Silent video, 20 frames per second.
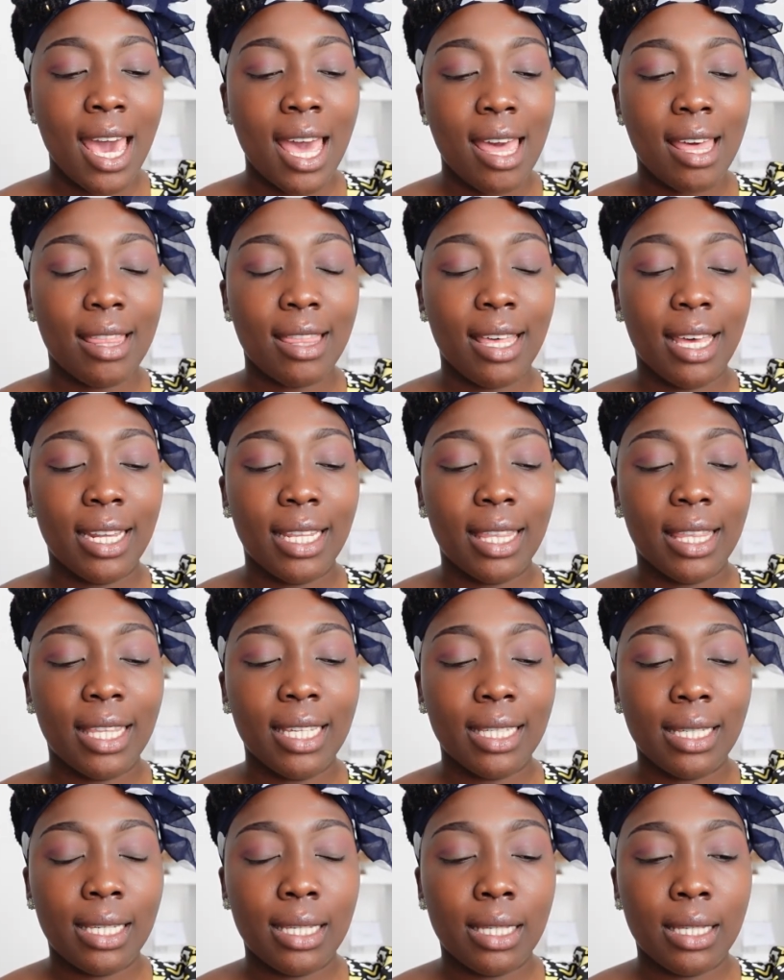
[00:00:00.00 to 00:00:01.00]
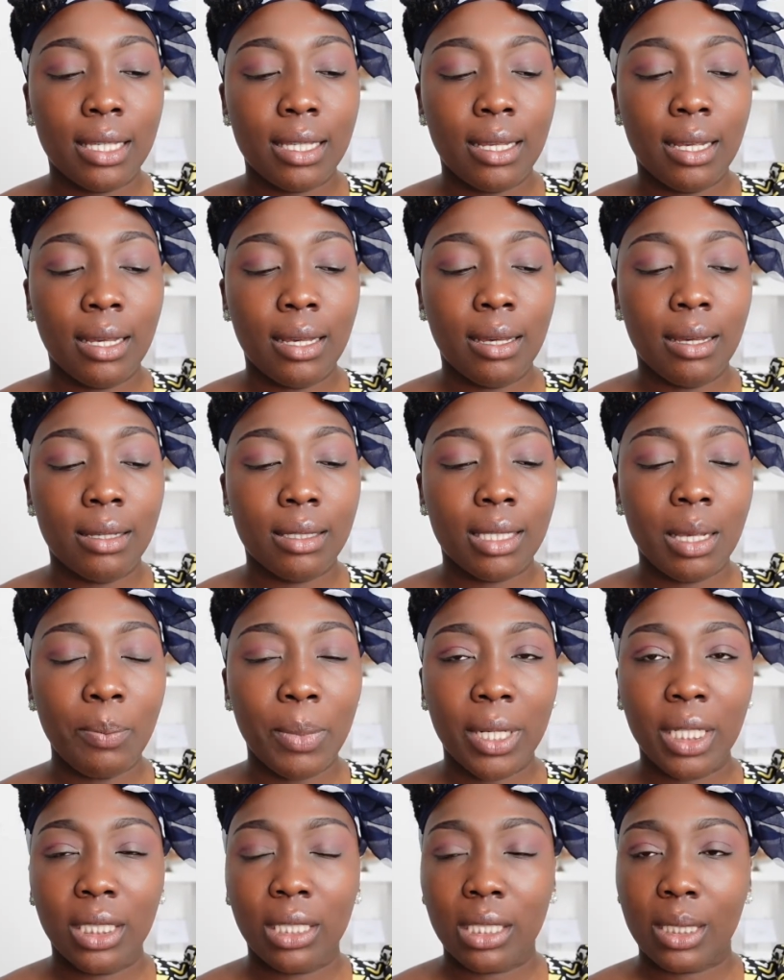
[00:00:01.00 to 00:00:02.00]
And then this,
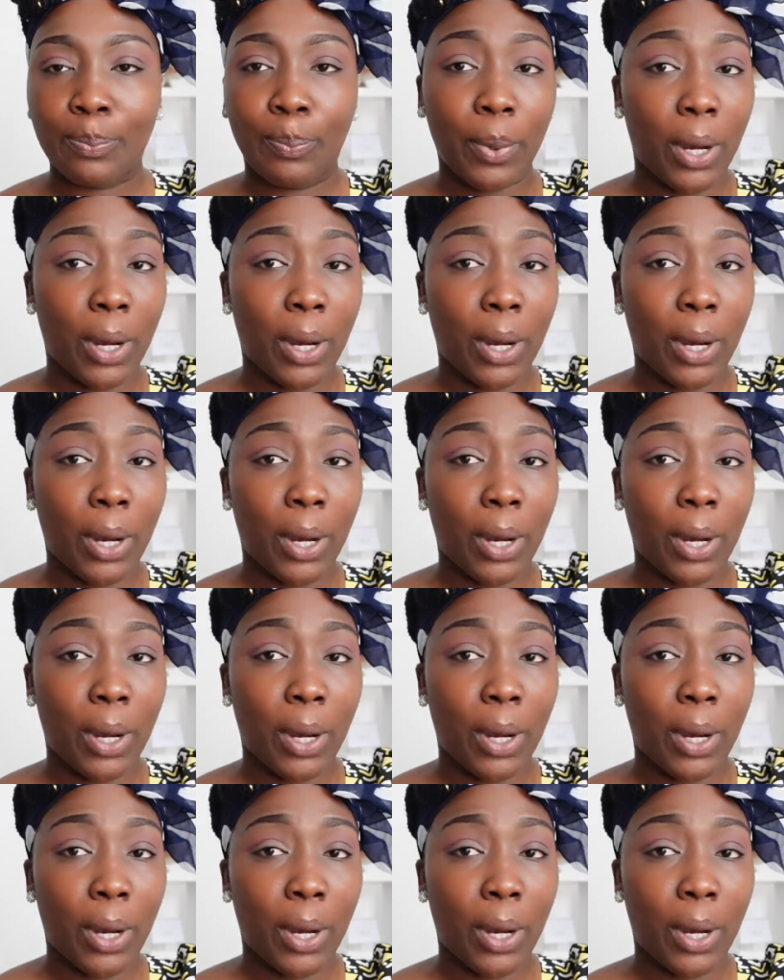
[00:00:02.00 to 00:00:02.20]
somebody just